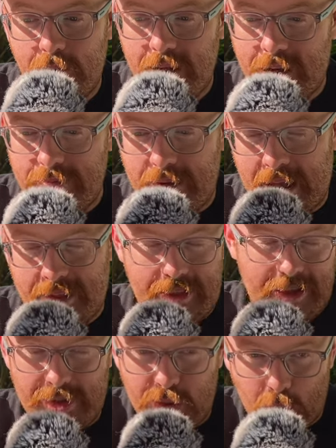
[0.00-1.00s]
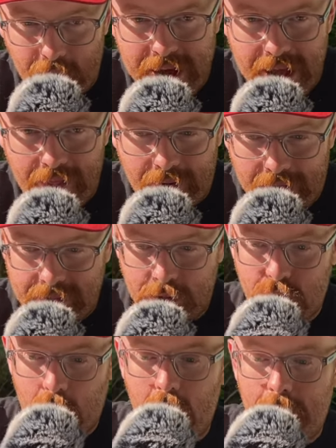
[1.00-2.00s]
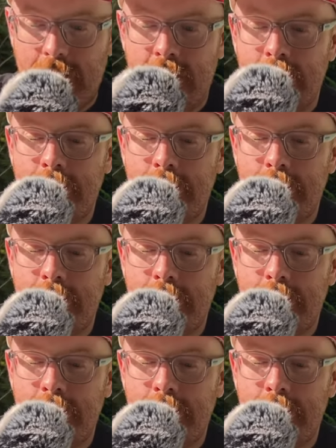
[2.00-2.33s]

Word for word: You can be a, storyteller as a job.